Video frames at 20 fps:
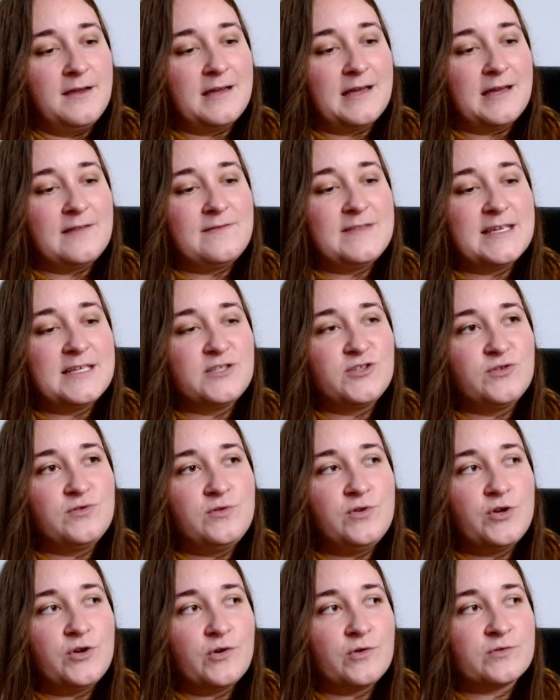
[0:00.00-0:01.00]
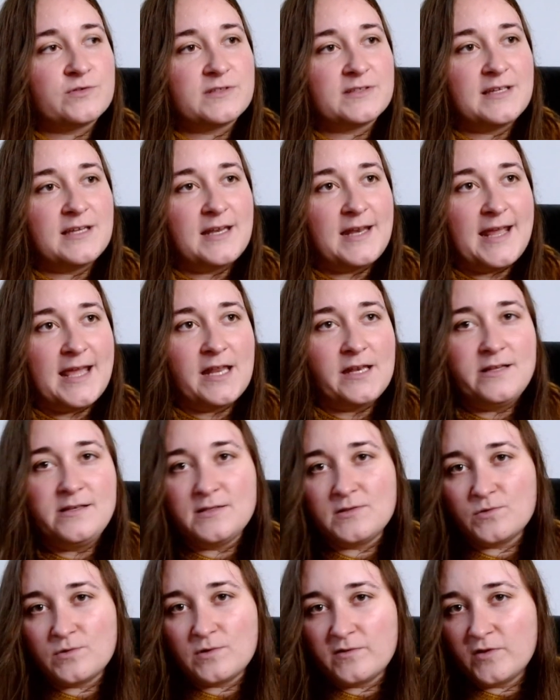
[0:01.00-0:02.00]
And then to not get any
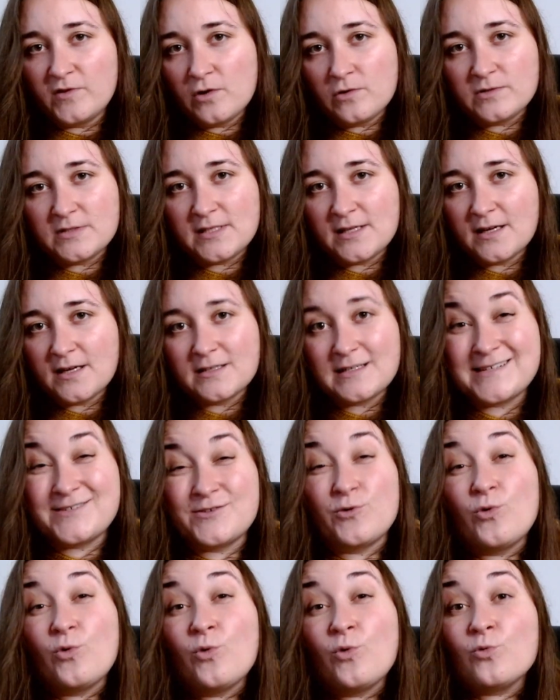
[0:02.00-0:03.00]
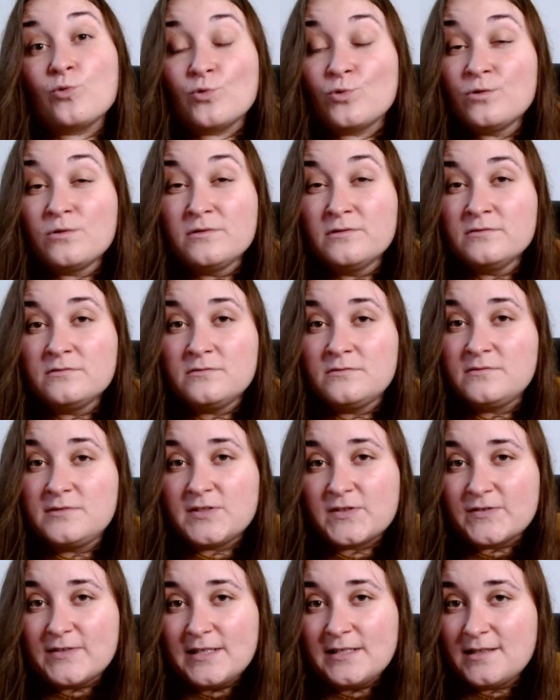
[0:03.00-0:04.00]
sort of contact at all
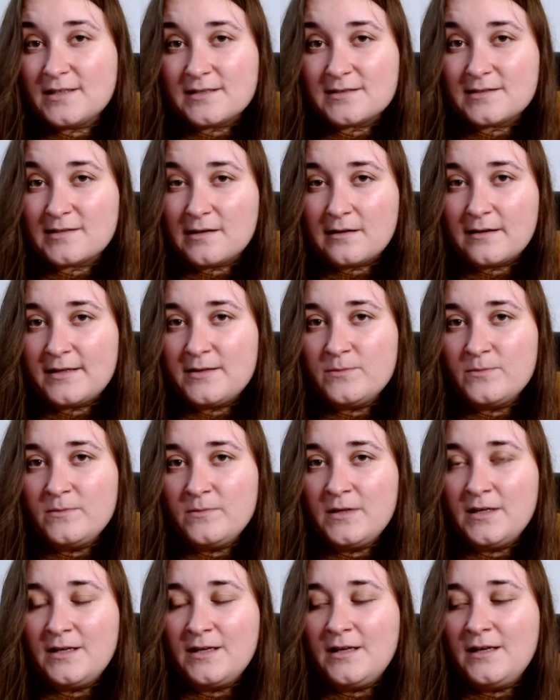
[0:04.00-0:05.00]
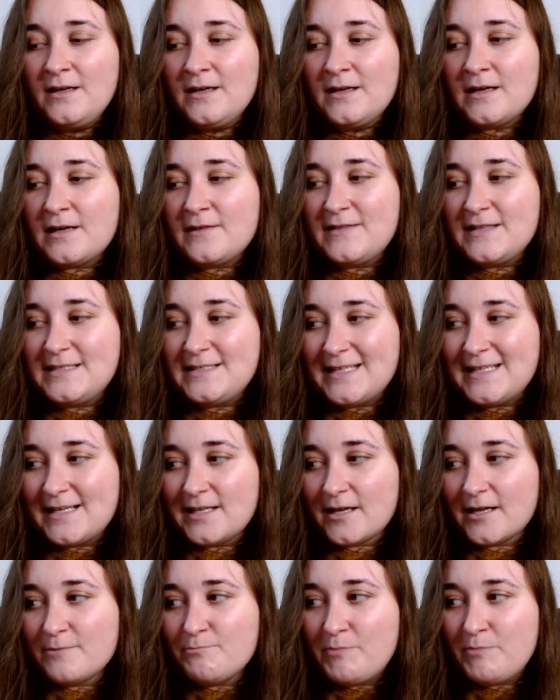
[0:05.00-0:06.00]
during that time, and the
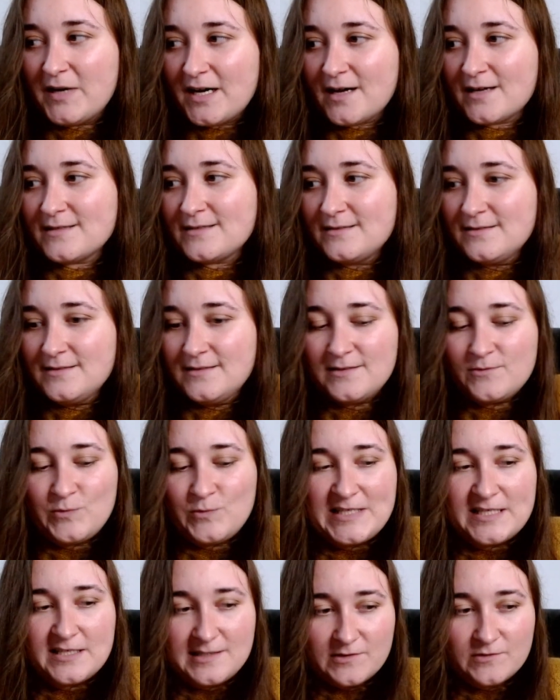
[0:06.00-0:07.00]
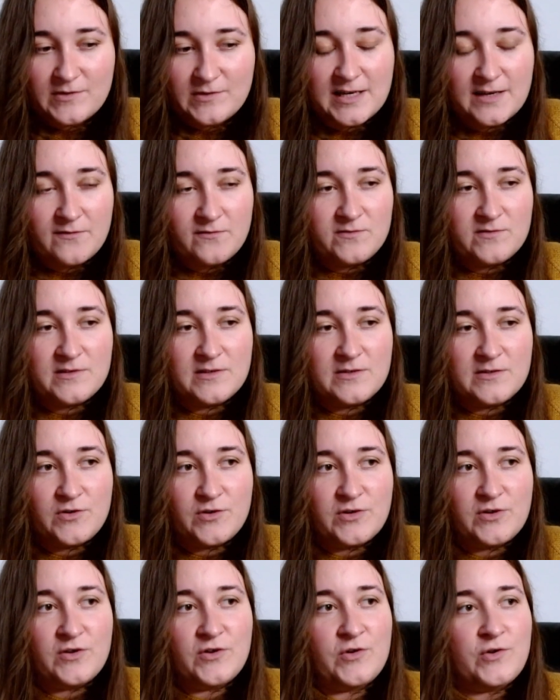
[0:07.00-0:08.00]
deadline passes and we still haven't
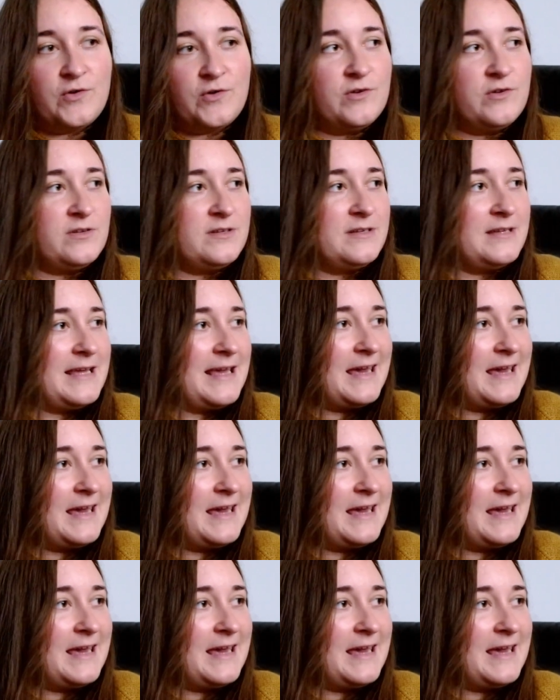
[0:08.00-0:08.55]
heard